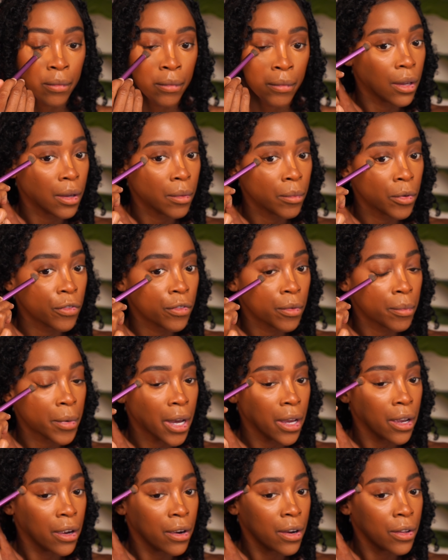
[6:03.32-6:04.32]
And moving my
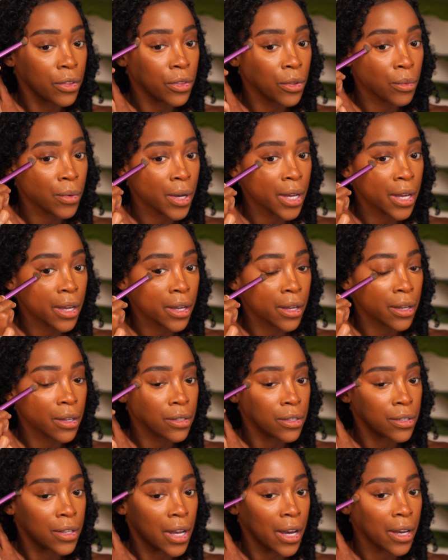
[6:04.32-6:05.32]
hair out the way so I